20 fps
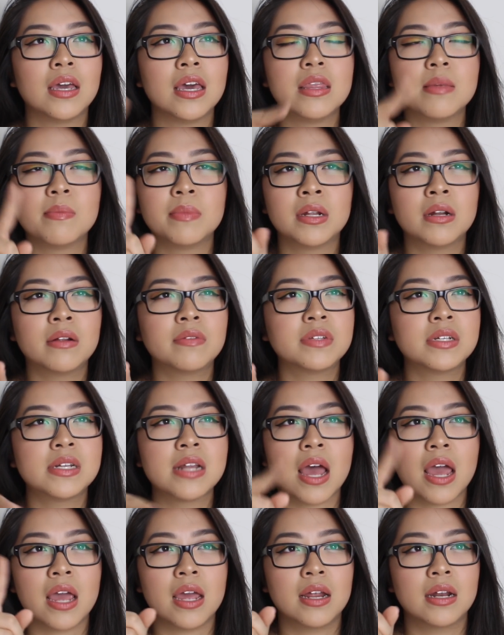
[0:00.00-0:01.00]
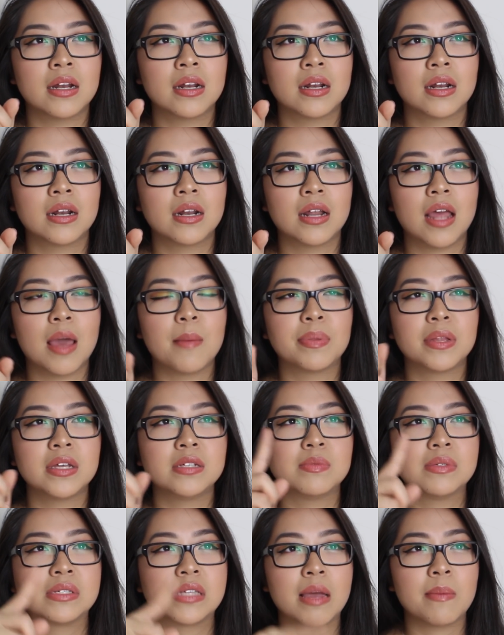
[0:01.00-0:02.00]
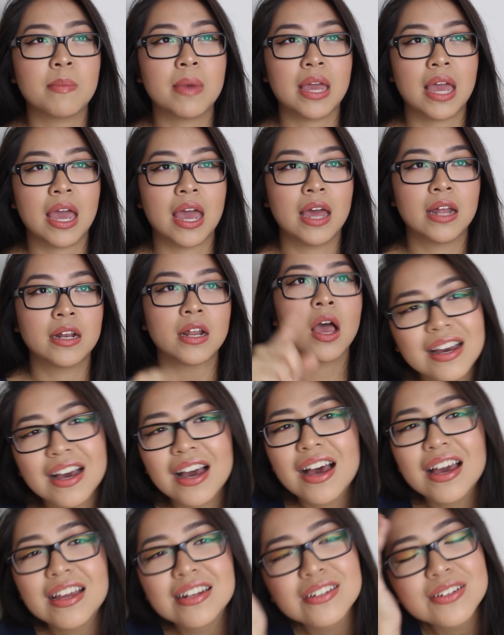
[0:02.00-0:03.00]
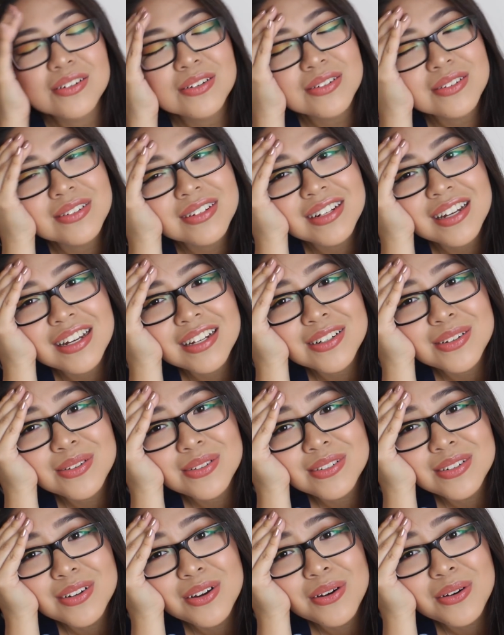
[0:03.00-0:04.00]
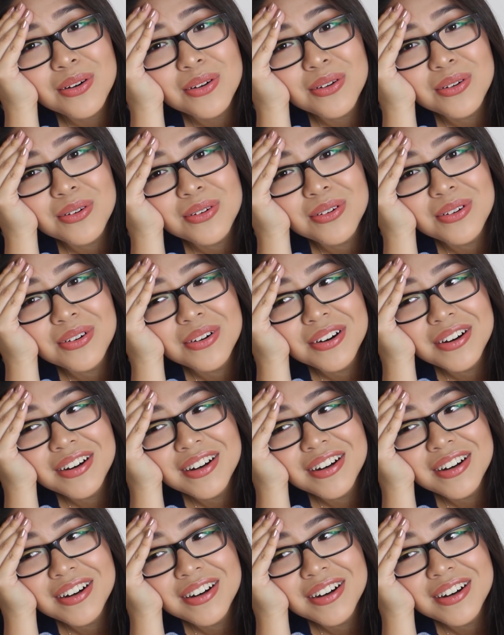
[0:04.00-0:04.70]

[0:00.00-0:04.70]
in the middle of the night and placed beside my head, I don't know.